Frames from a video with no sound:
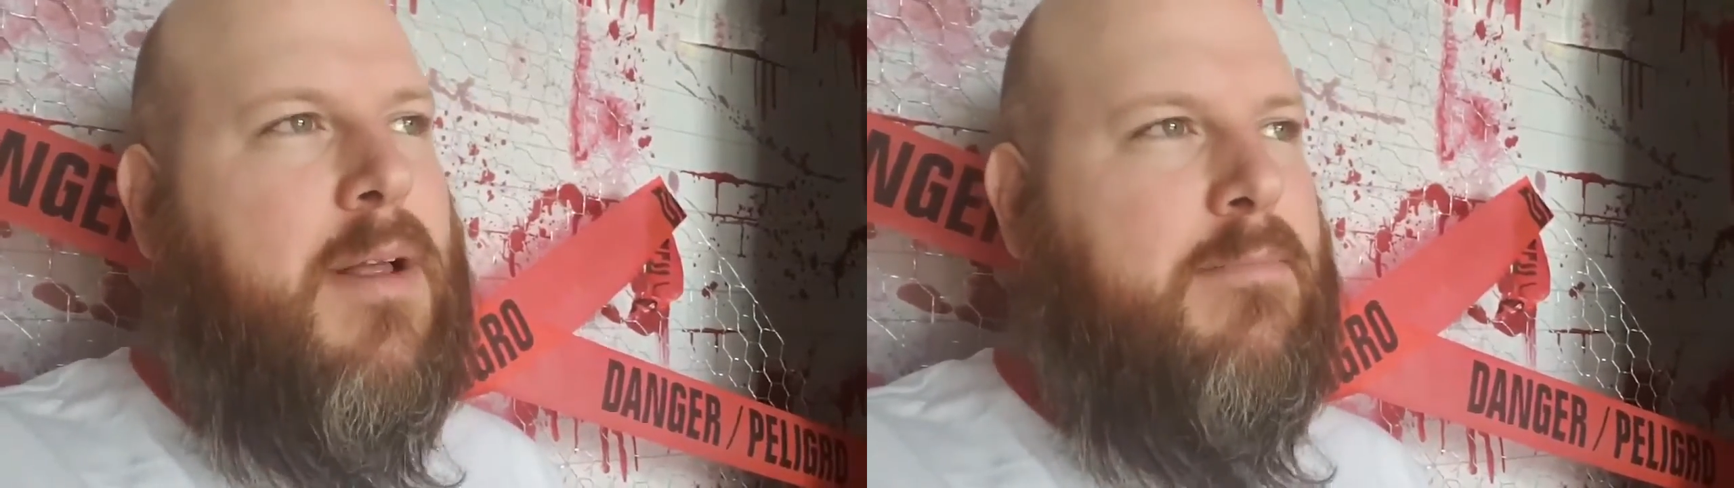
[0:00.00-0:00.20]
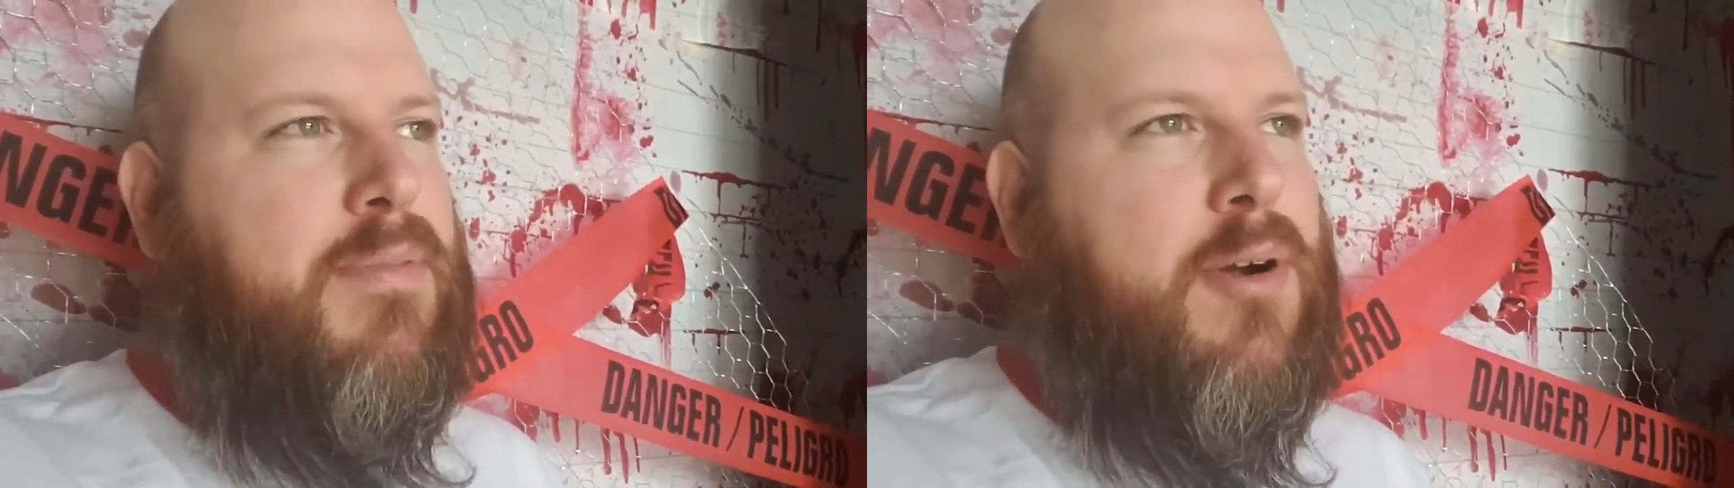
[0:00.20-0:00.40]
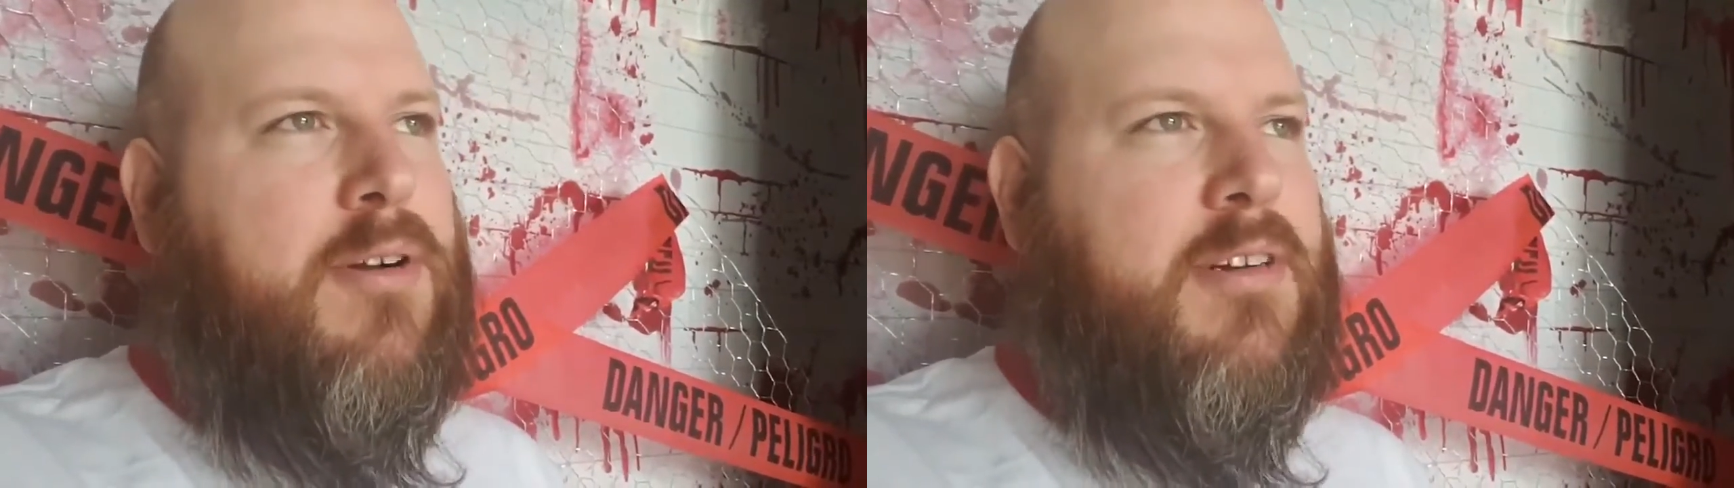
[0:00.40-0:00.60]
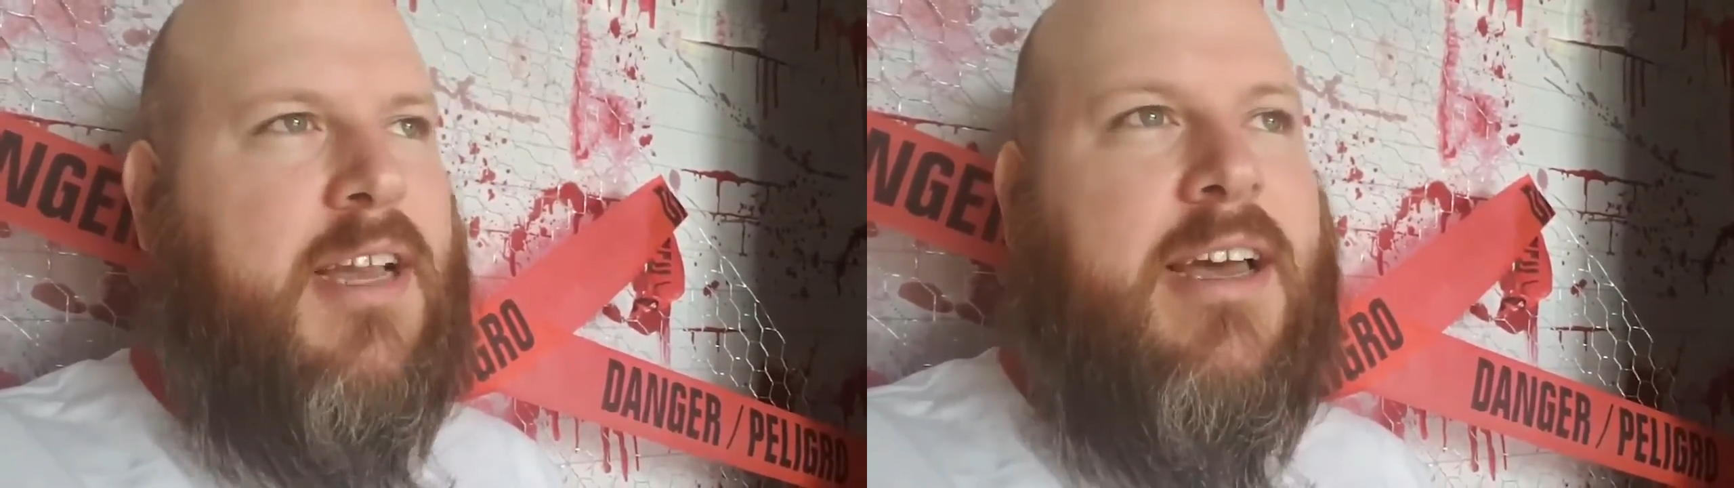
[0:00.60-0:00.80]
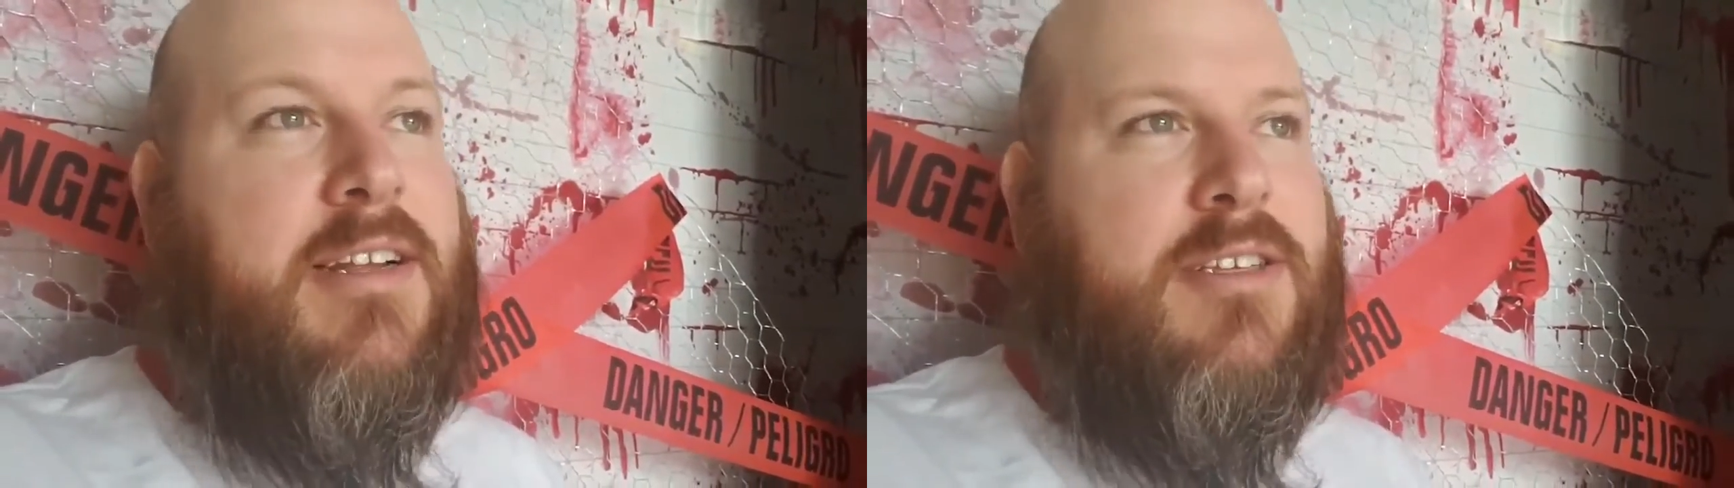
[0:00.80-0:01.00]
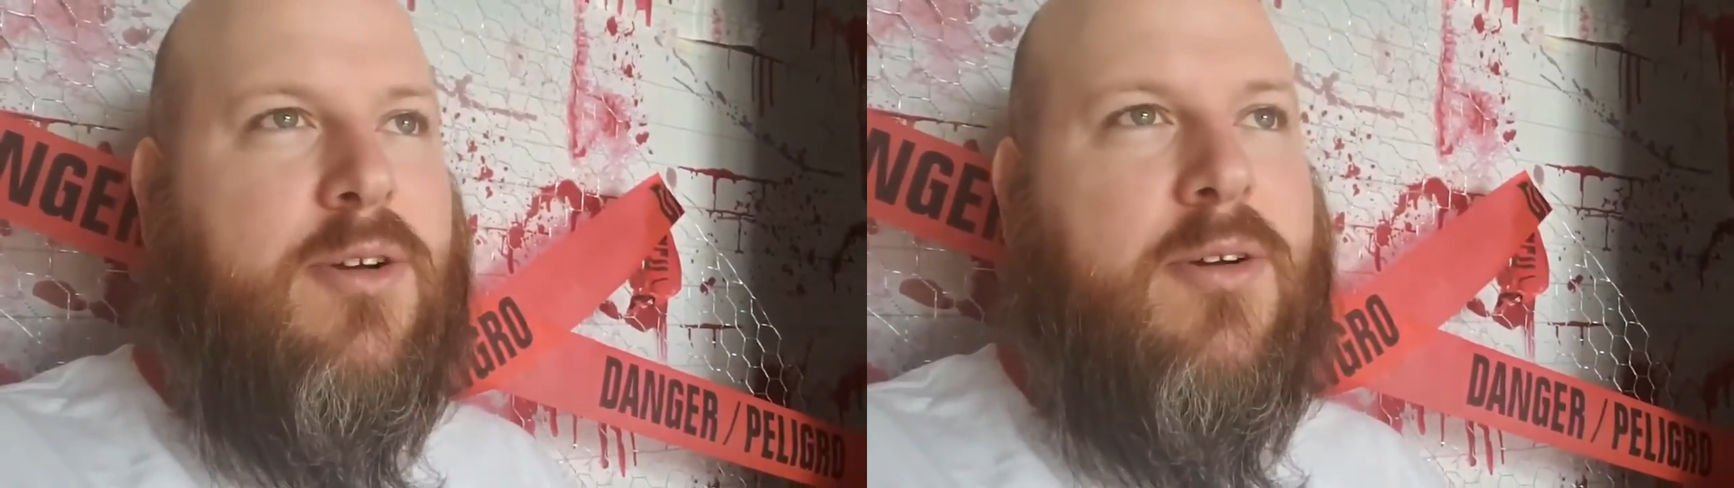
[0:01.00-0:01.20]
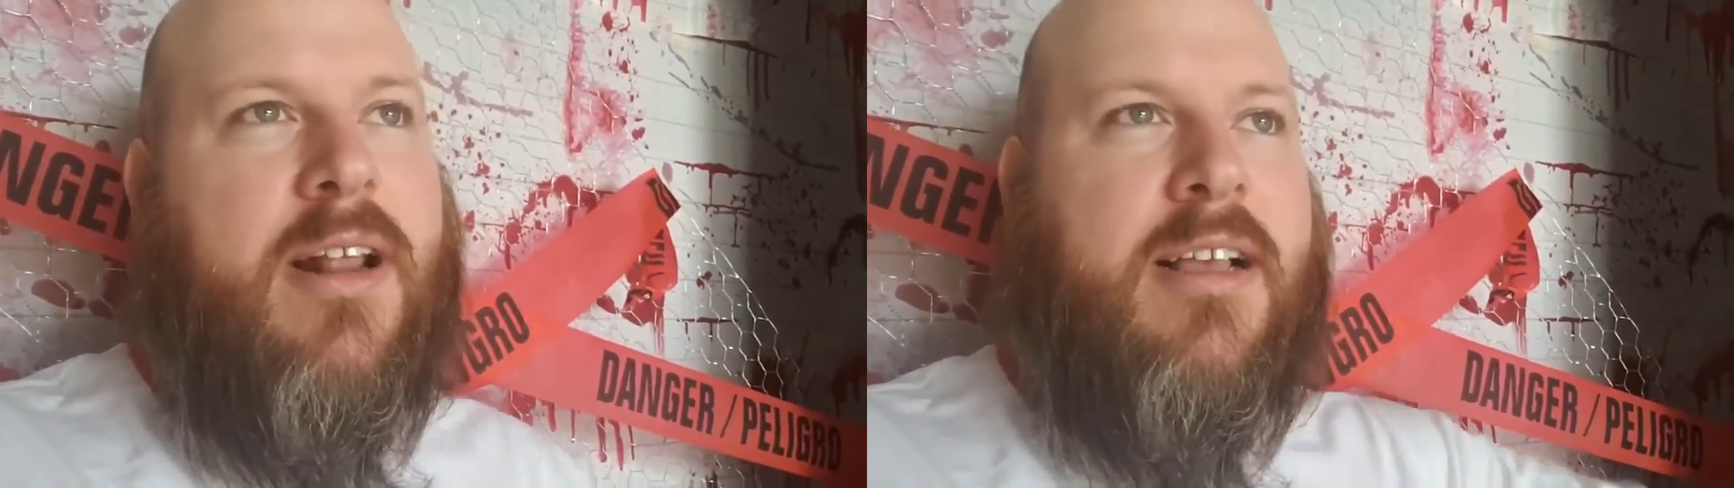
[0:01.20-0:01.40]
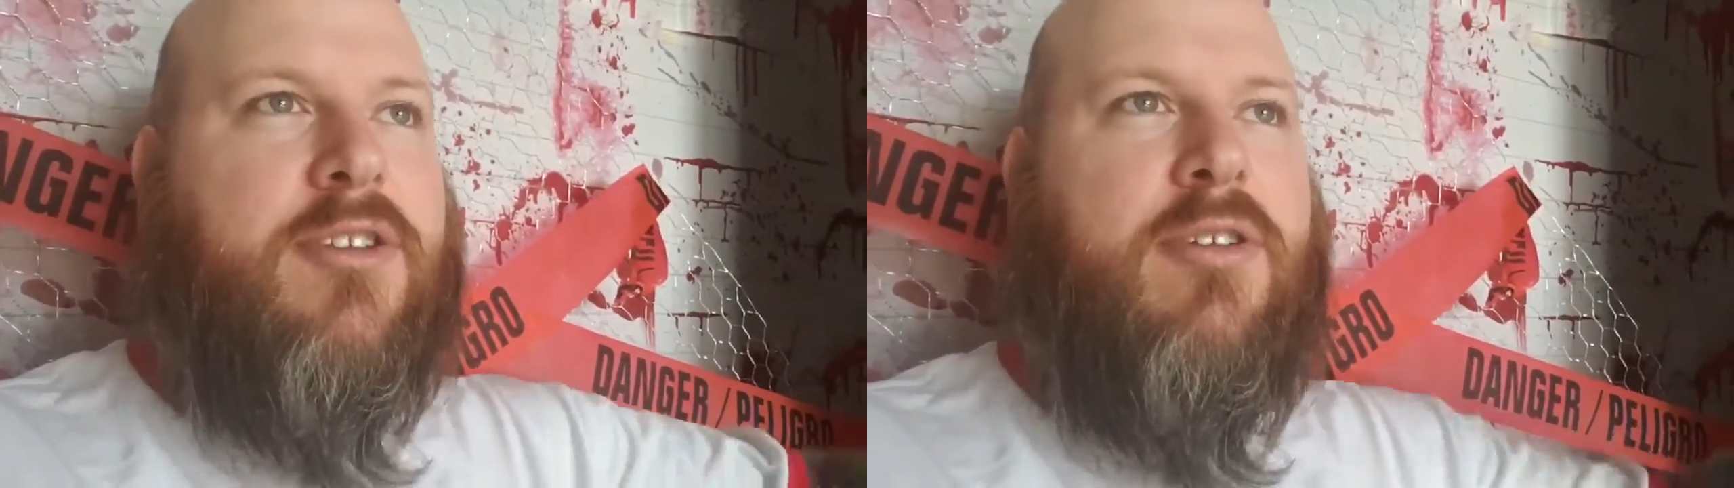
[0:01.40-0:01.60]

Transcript: I'm part dinosaur and I can